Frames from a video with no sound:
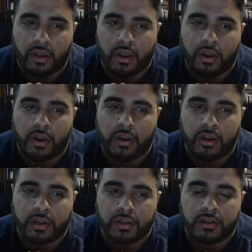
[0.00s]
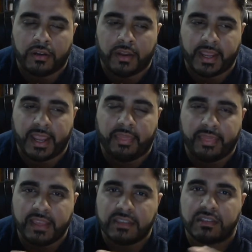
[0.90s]
are, again,
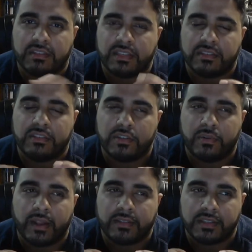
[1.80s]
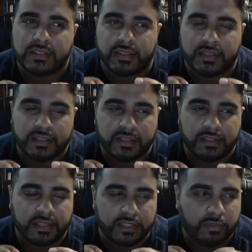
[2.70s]
these nuances and
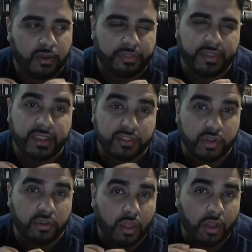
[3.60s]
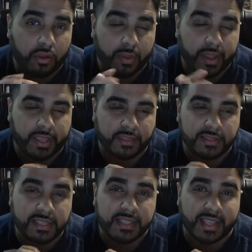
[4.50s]
these small things go a long way.
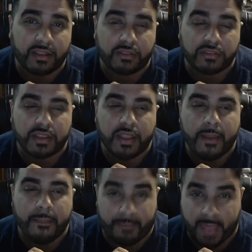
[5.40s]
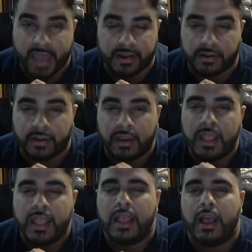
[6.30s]
Details matter.
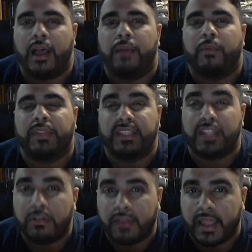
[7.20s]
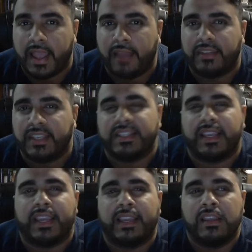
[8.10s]
What they don't have is
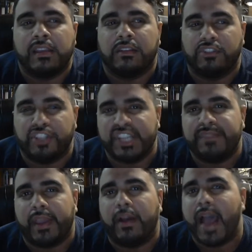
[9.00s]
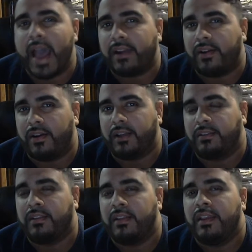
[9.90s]
a Gmail add-on
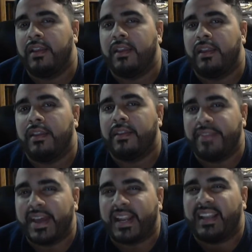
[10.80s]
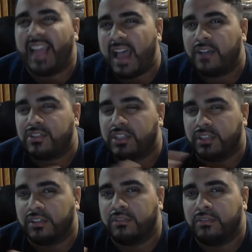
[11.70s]
that allows
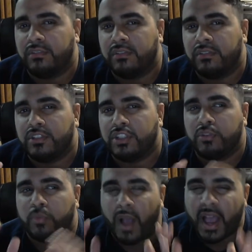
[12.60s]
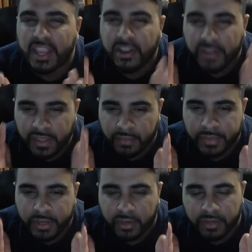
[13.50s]
you to, while you're in the
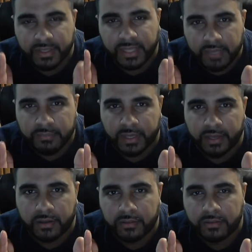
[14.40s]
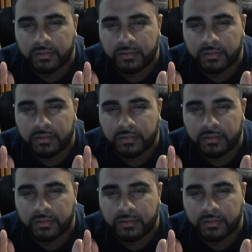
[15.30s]
middle of an email,